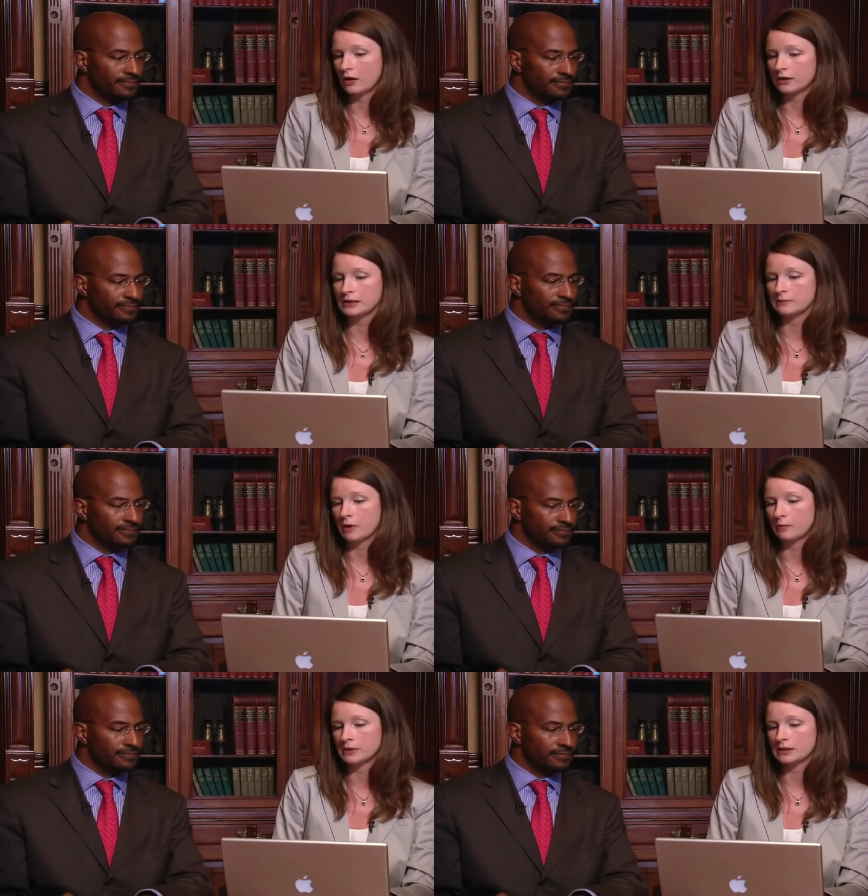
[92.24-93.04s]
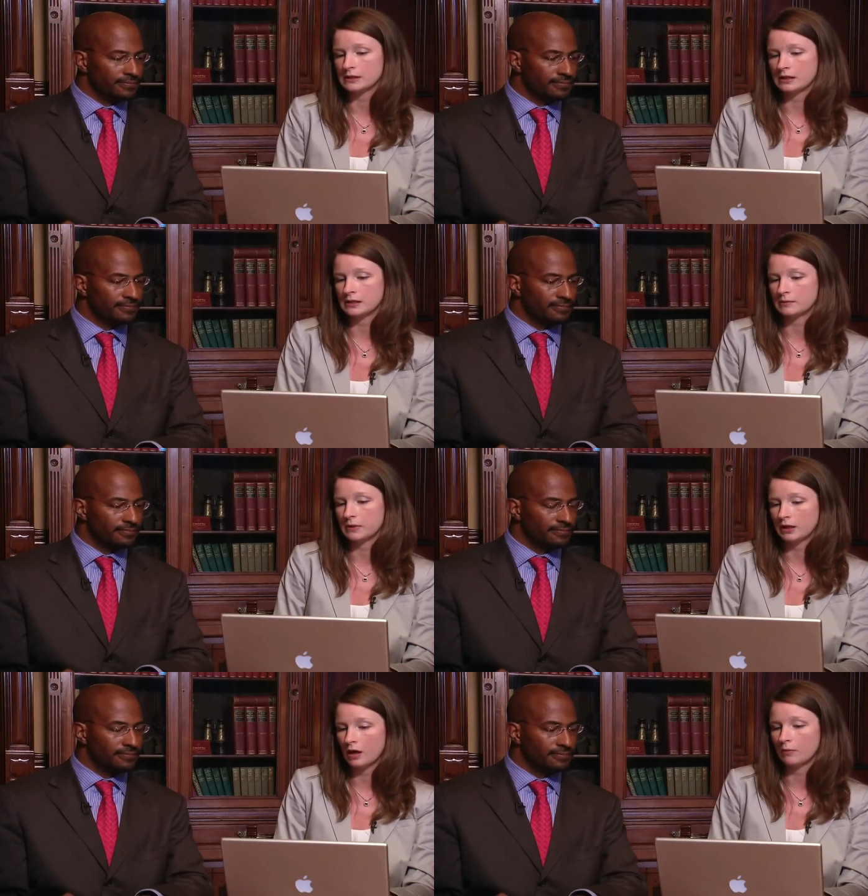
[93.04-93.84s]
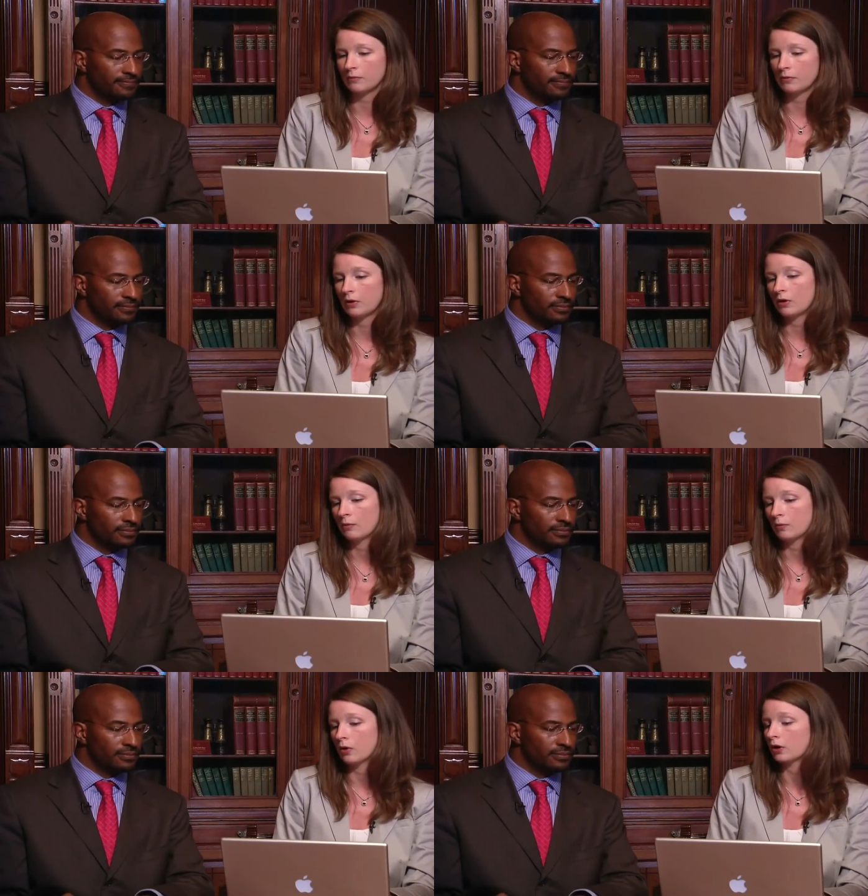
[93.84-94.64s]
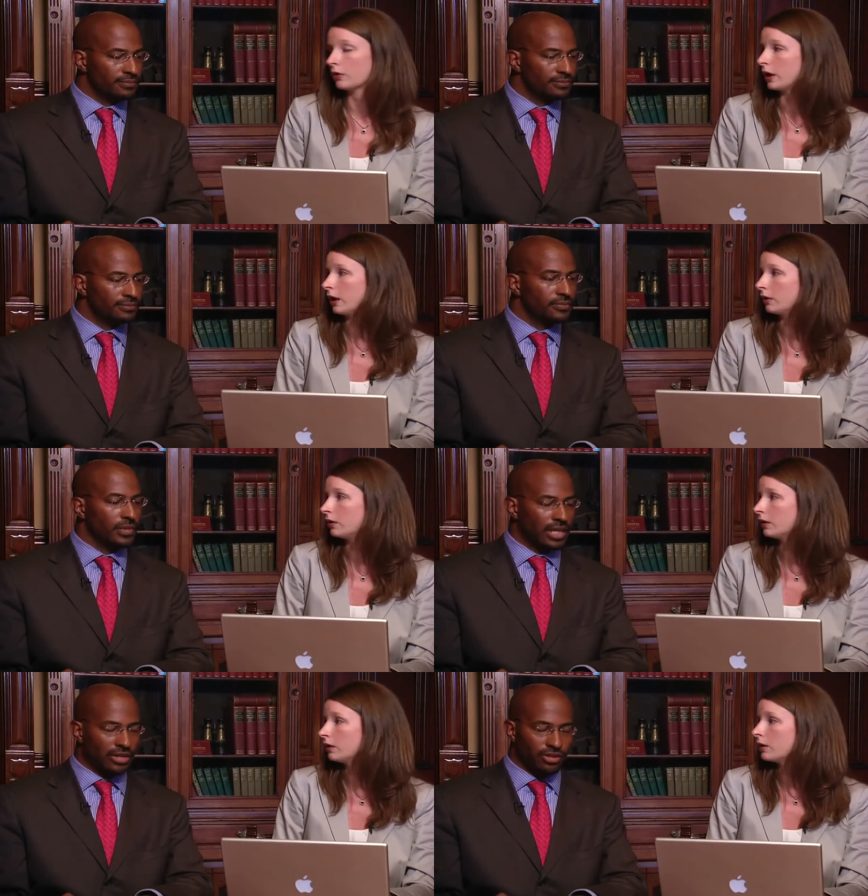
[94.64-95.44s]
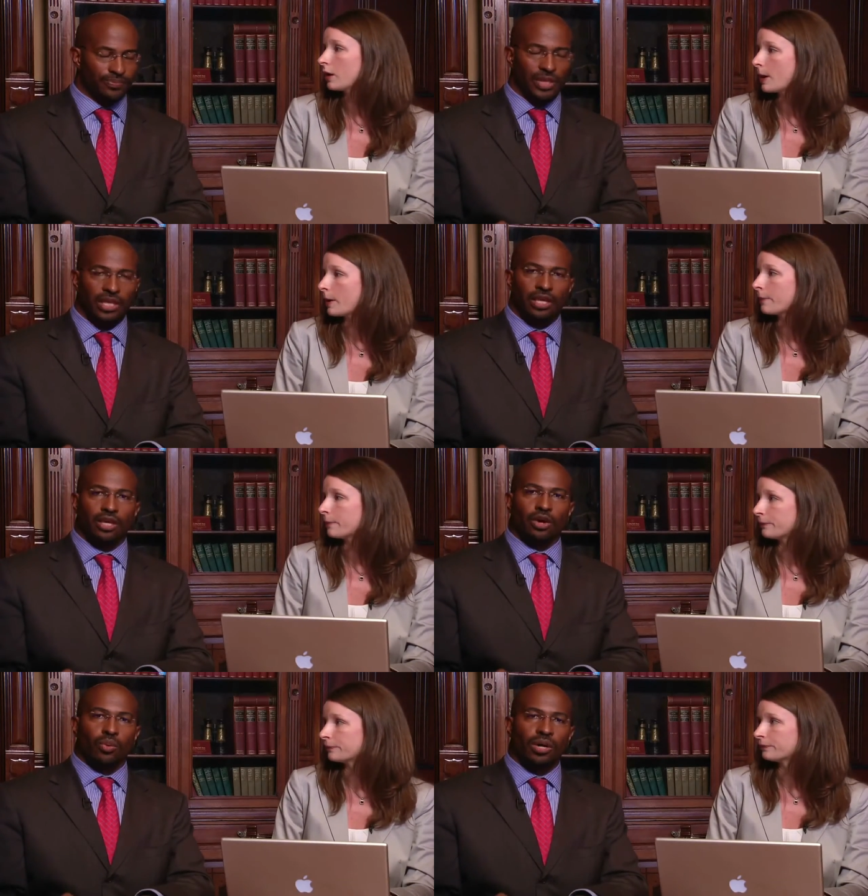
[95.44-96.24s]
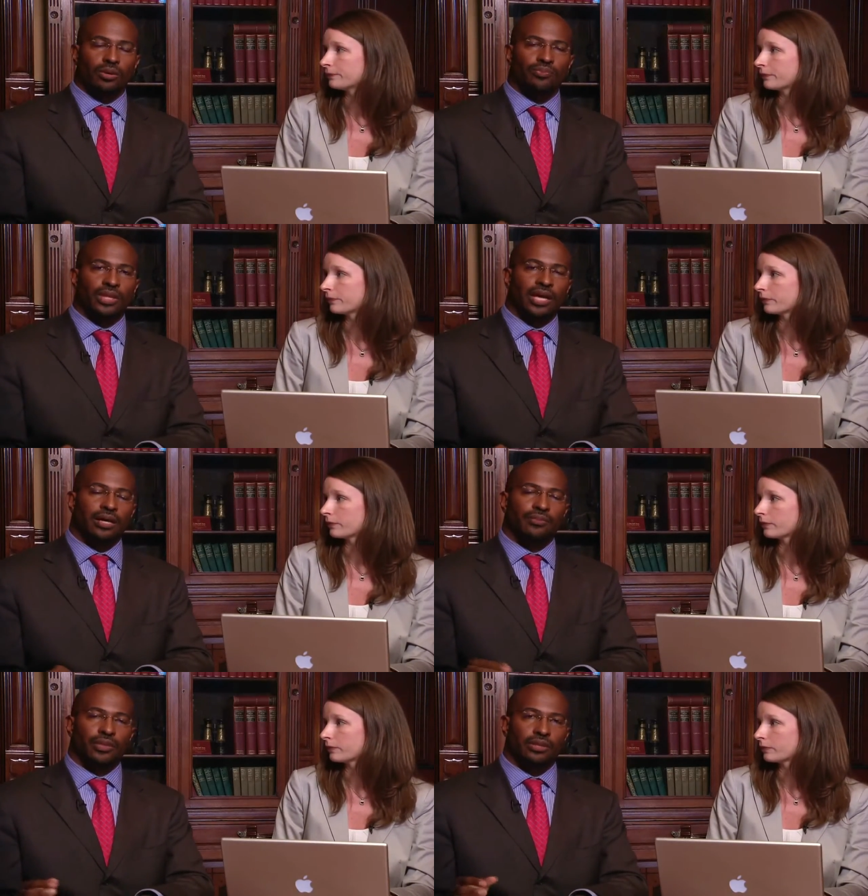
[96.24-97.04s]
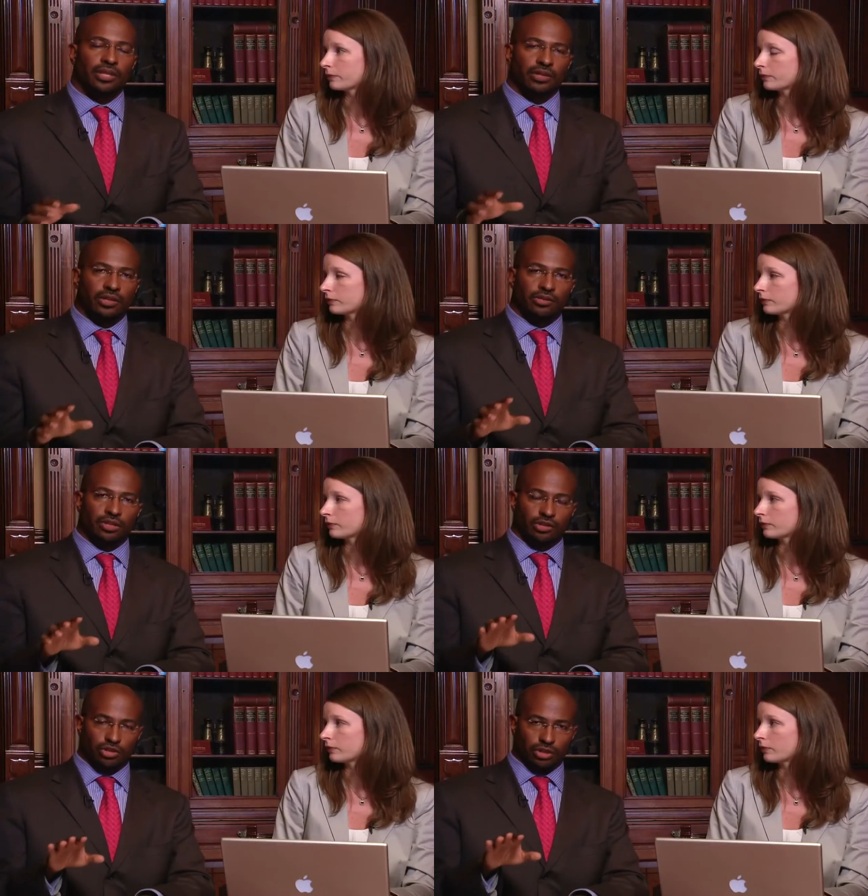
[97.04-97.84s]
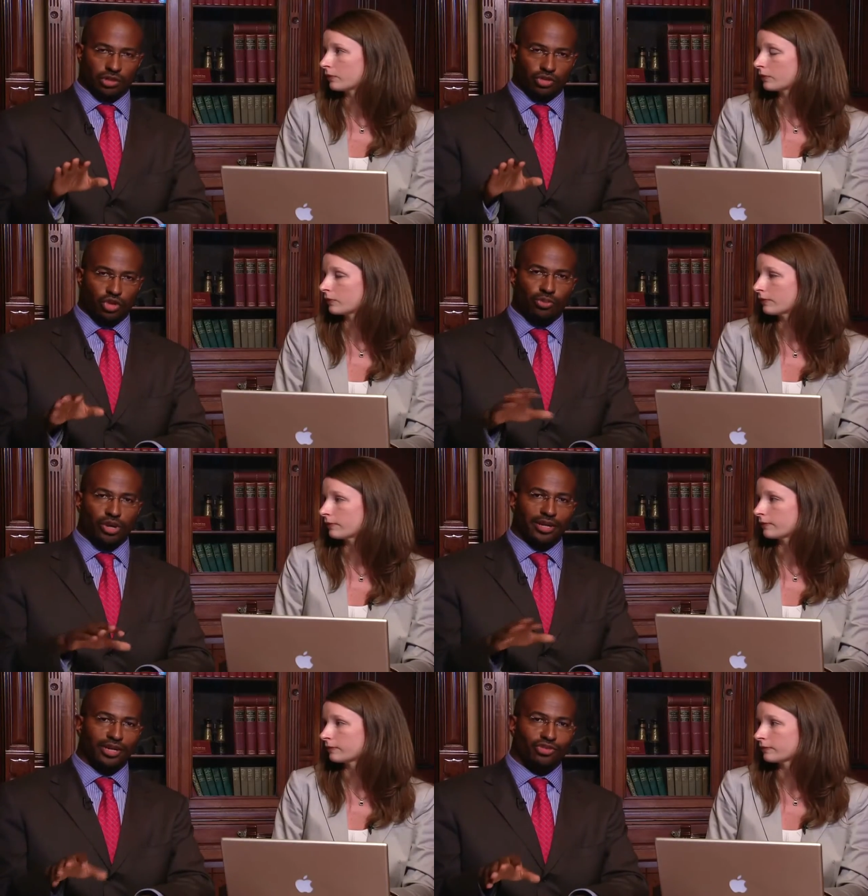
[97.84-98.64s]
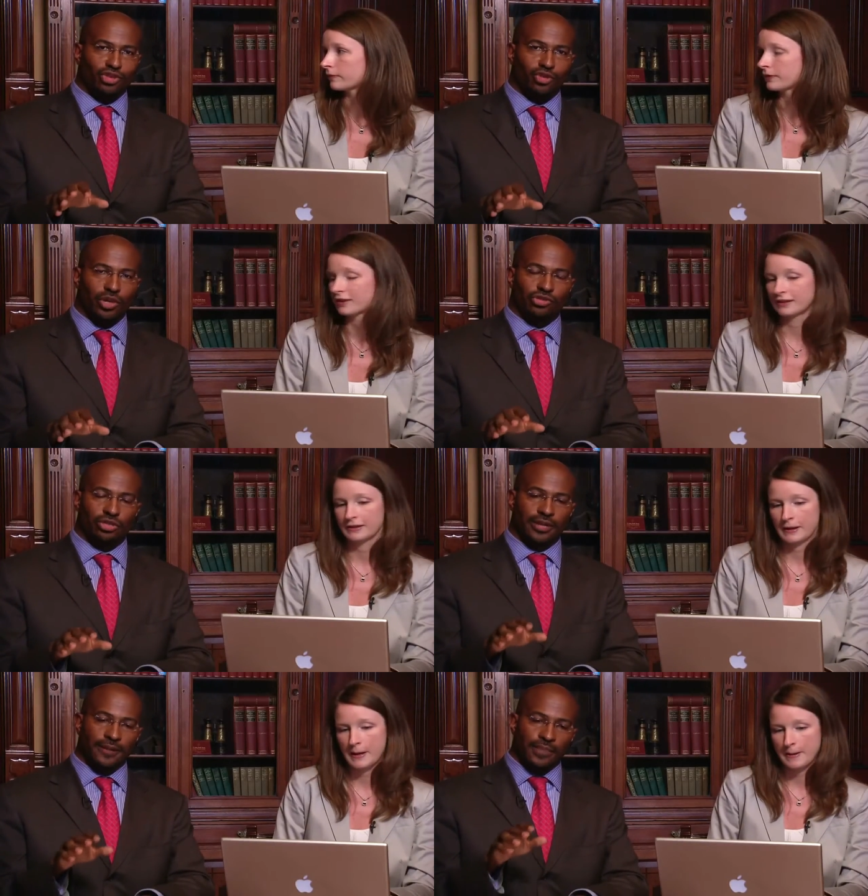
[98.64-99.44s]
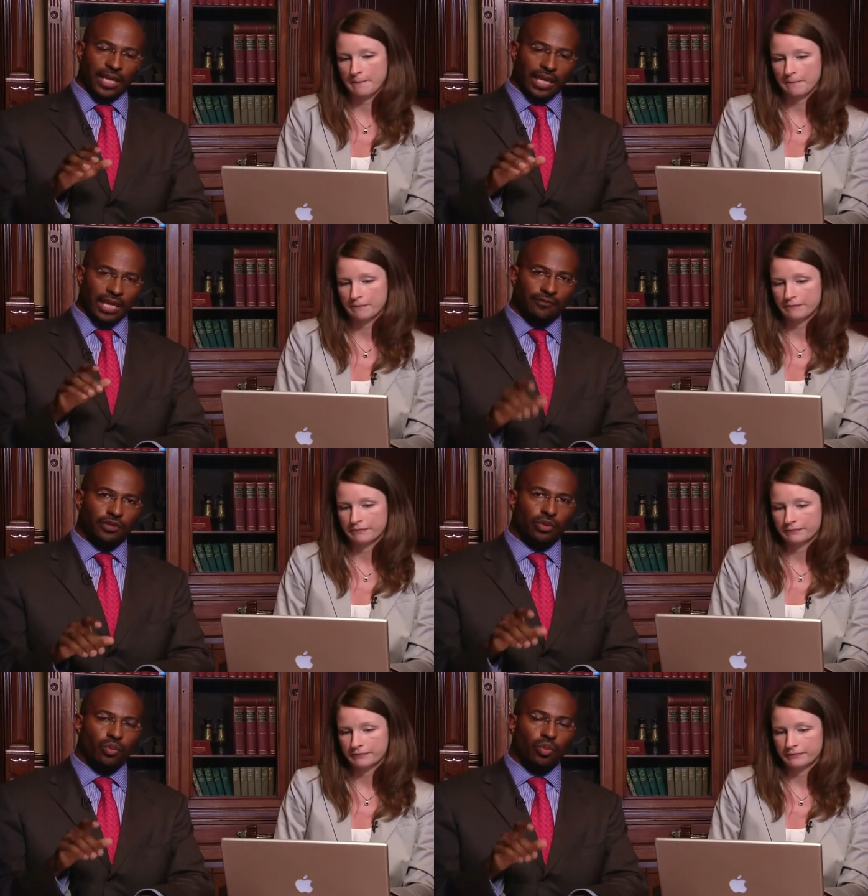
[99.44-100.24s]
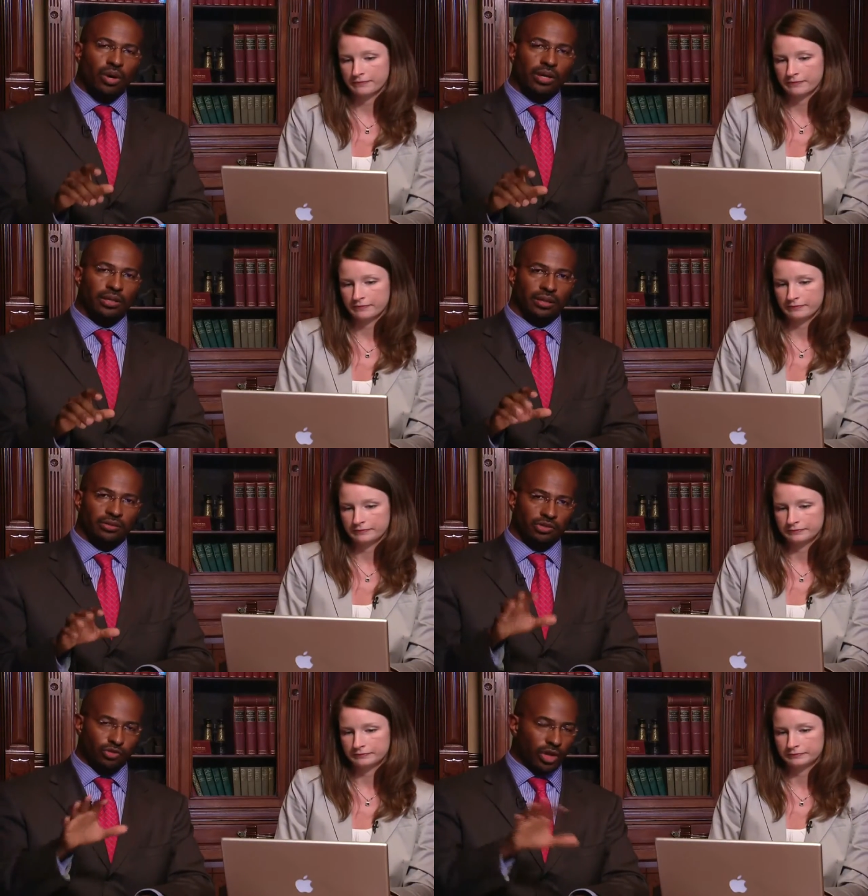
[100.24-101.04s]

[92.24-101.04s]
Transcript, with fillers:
Speaker 1: can small businesses become more green?
Speaker 2: Gotcha. Well, um, there, that's, a, a two pronged answer to this question. If you want, just for